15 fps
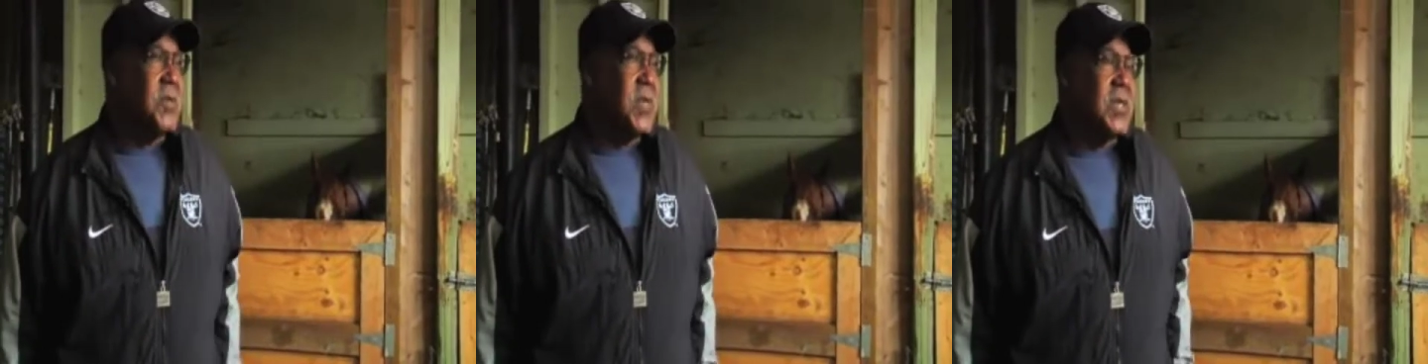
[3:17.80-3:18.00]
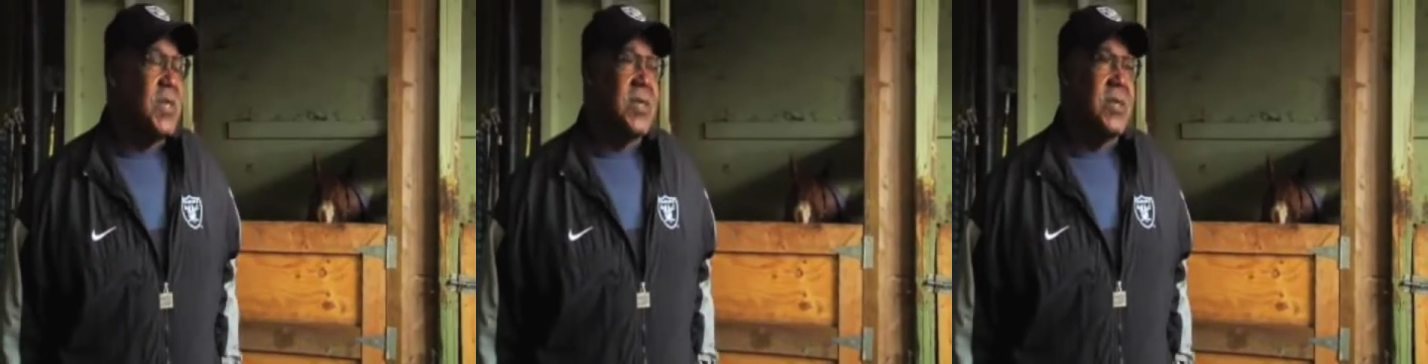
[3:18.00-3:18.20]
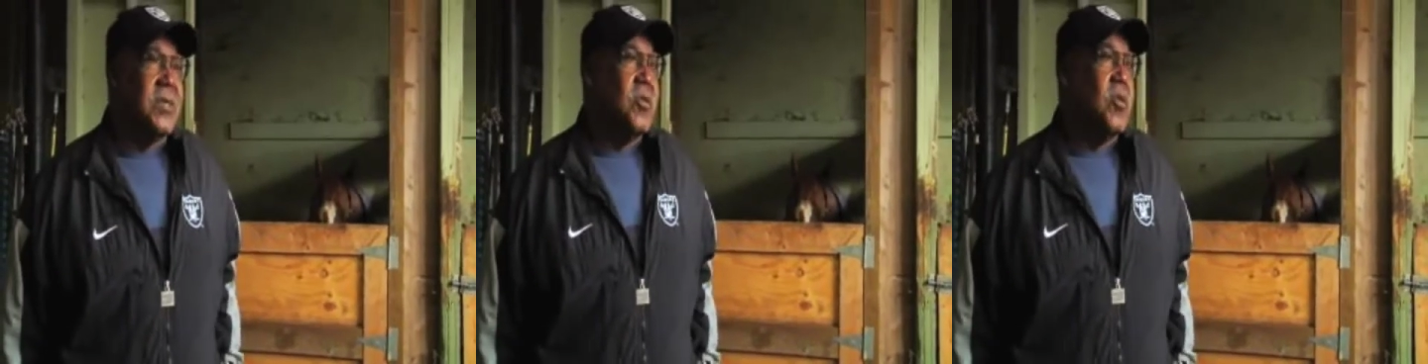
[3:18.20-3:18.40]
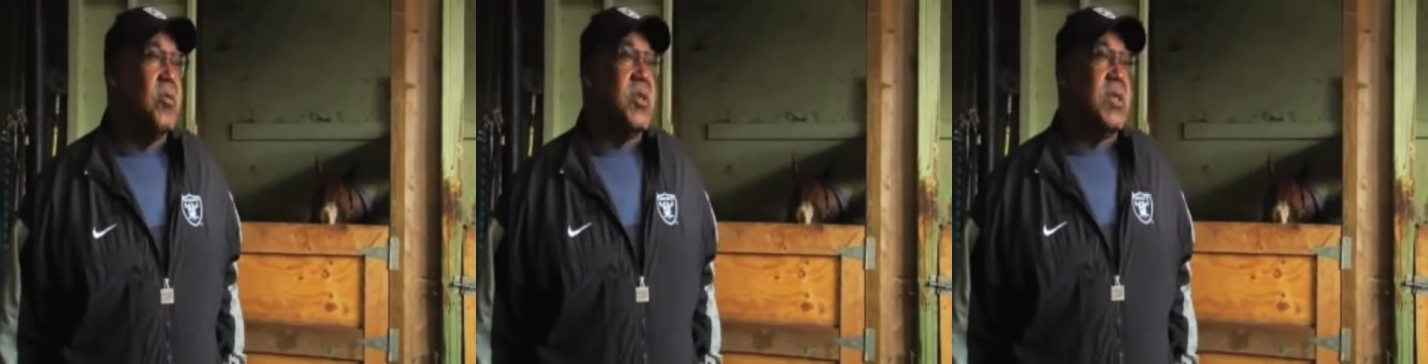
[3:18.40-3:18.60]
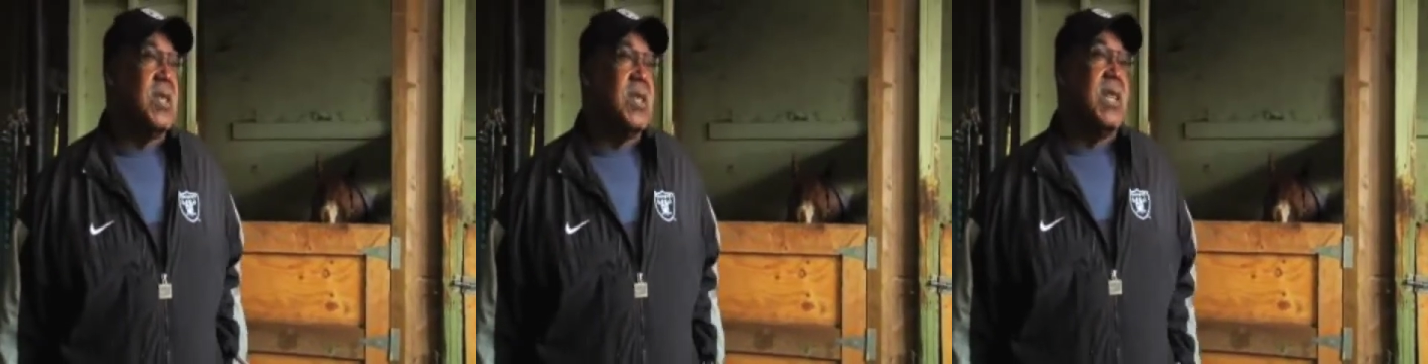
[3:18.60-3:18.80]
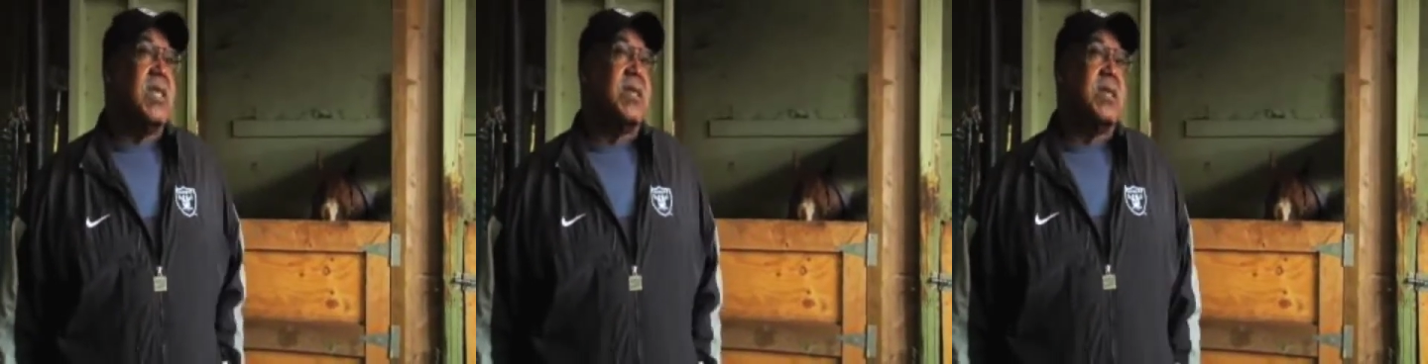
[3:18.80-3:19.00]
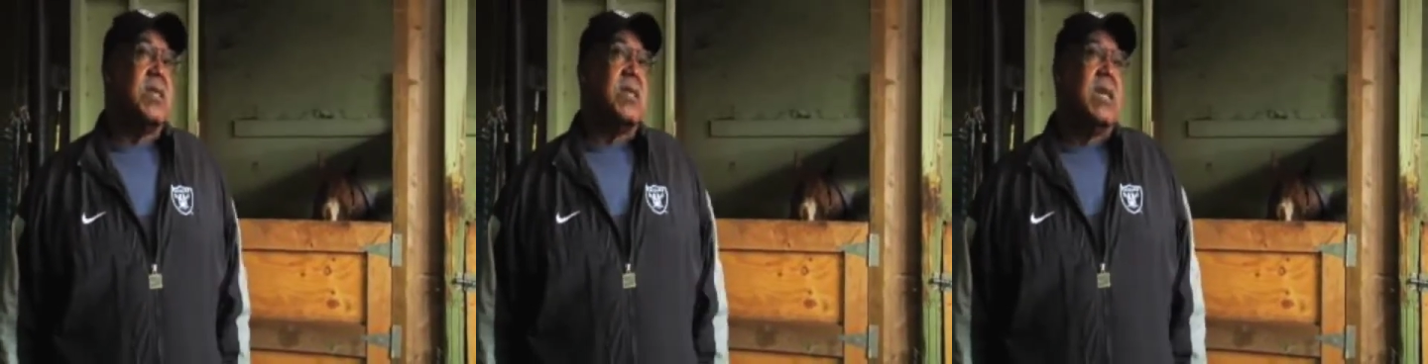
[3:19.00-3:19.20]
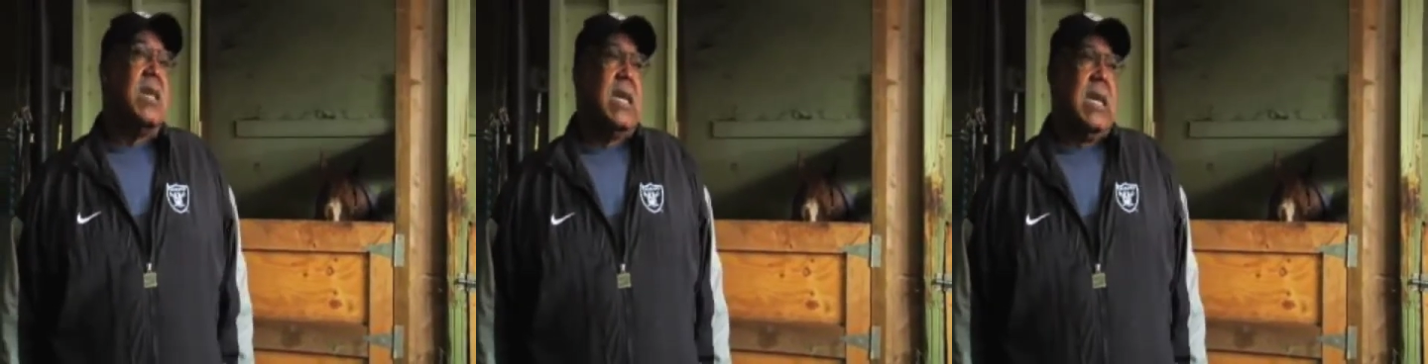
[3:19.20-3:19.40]
but there's numerous
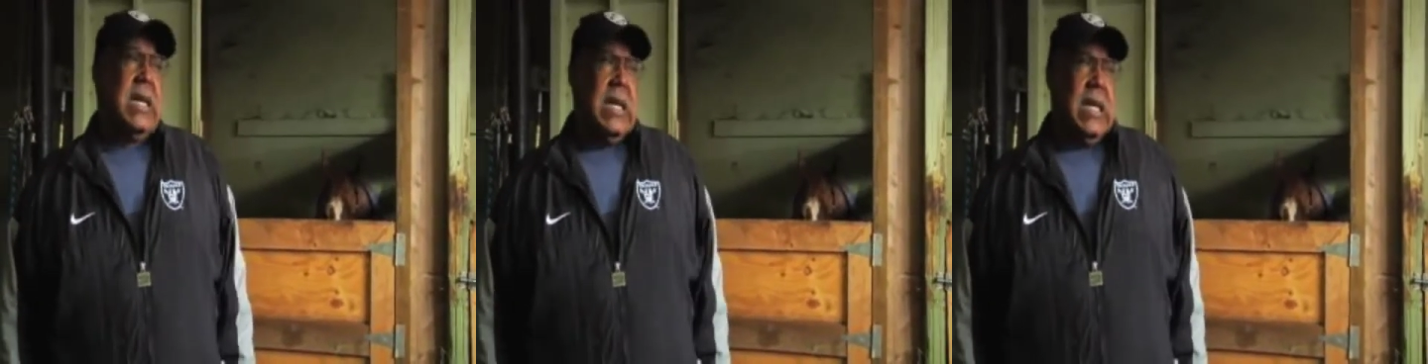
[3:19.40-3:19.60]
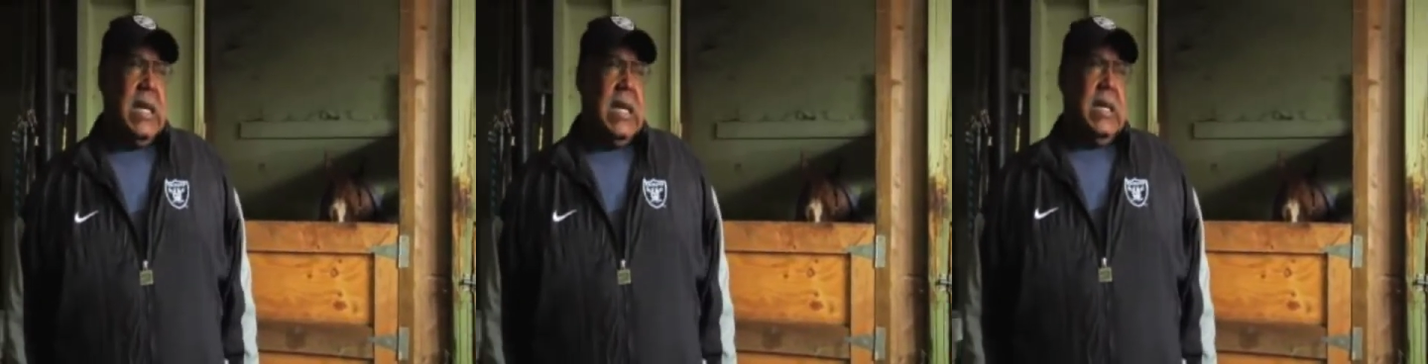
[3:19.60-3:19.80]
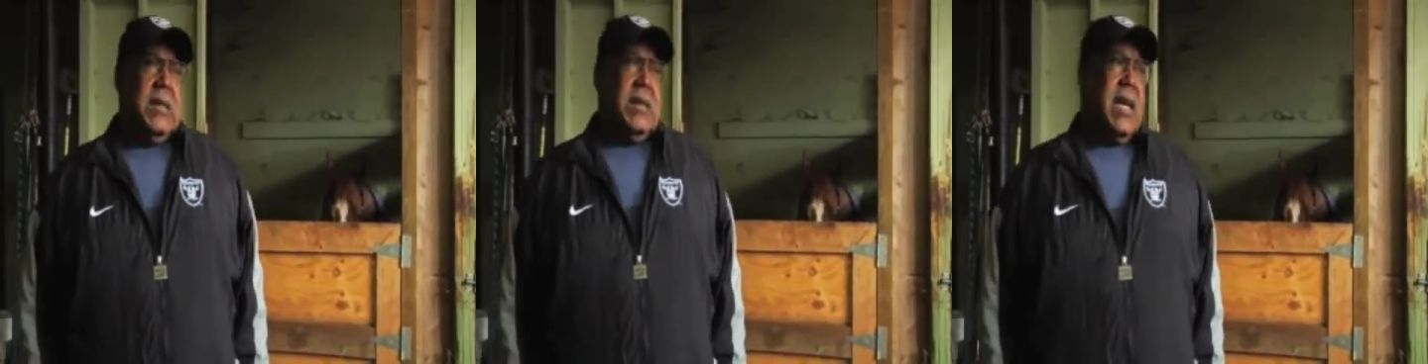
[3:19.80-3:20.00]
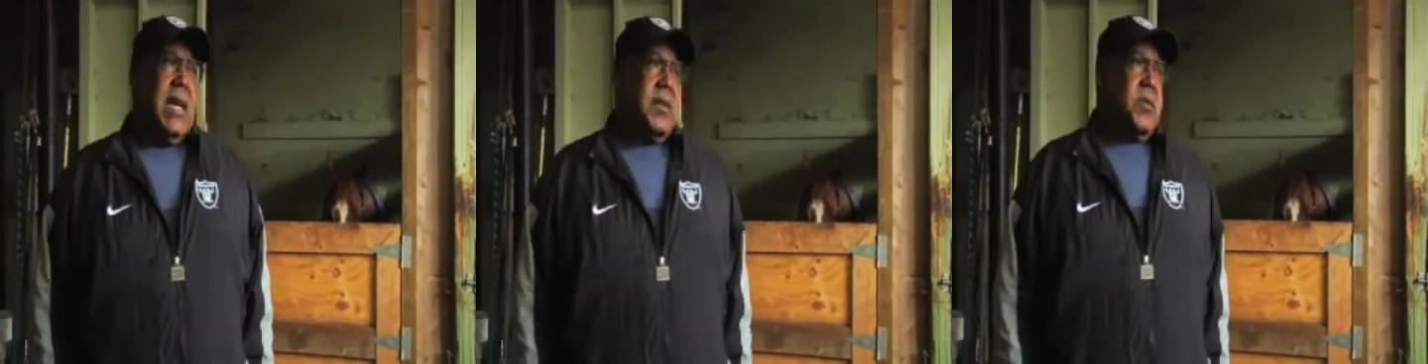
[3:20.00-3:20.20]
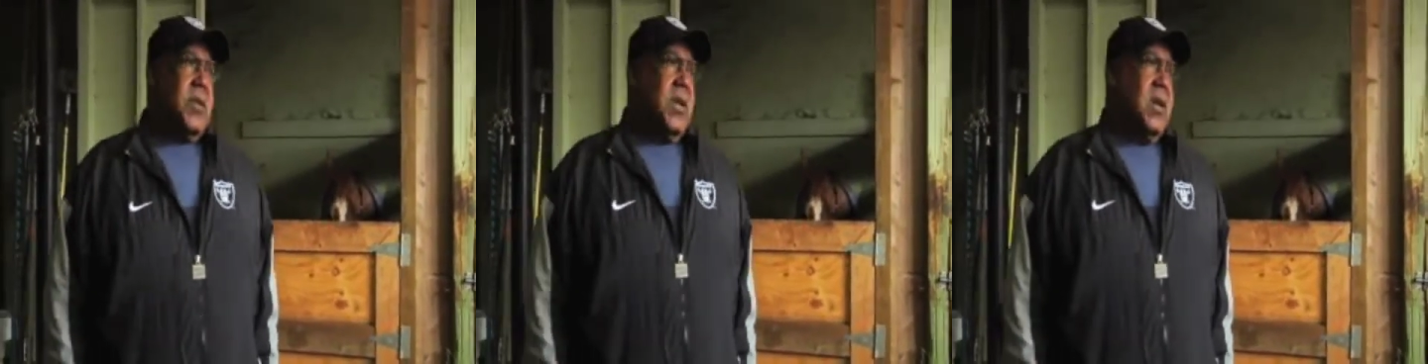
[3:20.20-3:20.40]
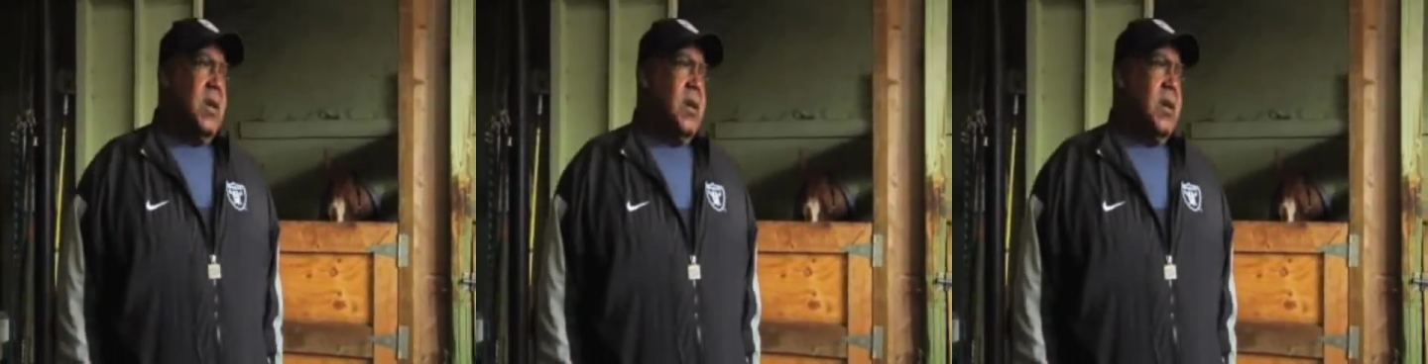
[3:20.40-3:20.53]
lessons that